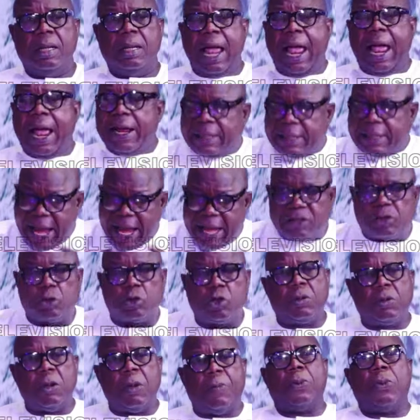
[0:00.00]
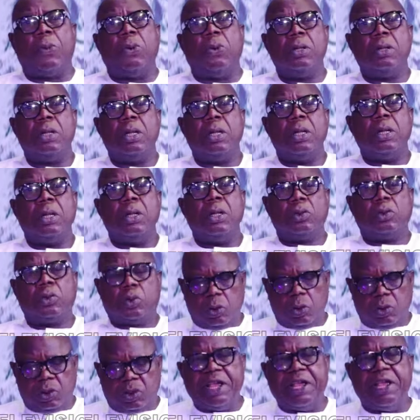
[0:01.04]
against these people
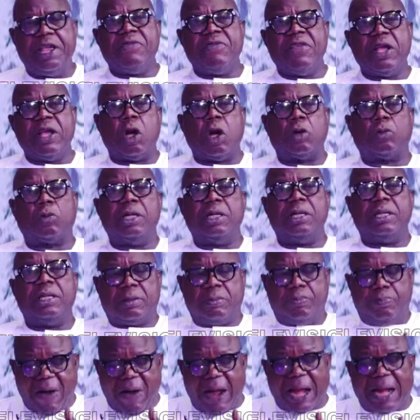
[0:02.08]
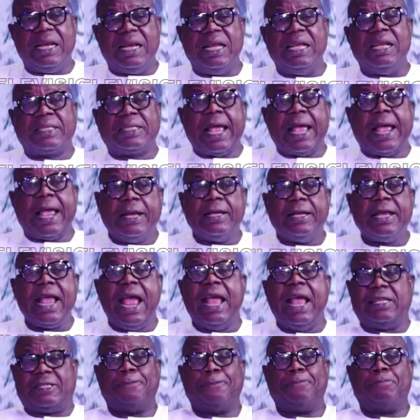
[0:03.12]
to see if the court will finally say,
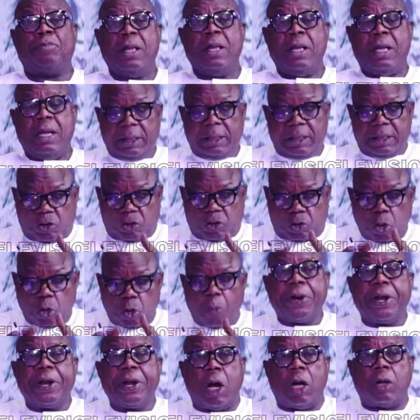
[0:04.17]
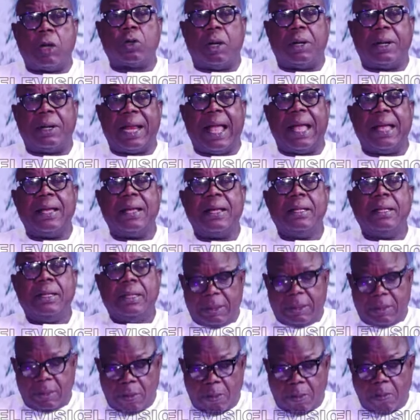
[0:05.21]
yes, the Supreme Court order
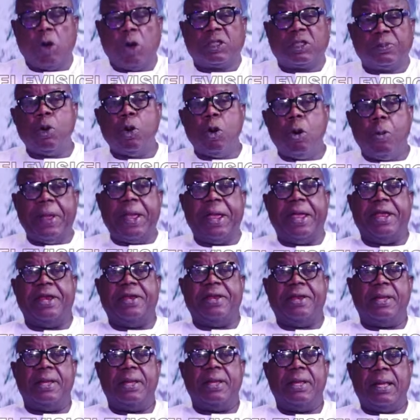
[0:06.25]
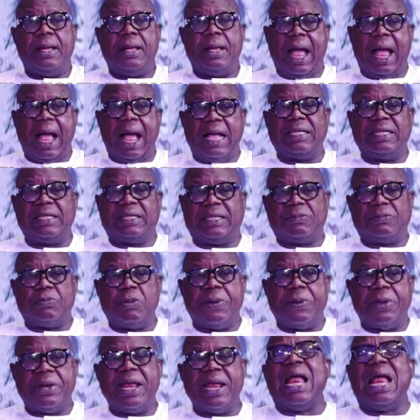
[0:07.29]
must be obeyed, as the case may be.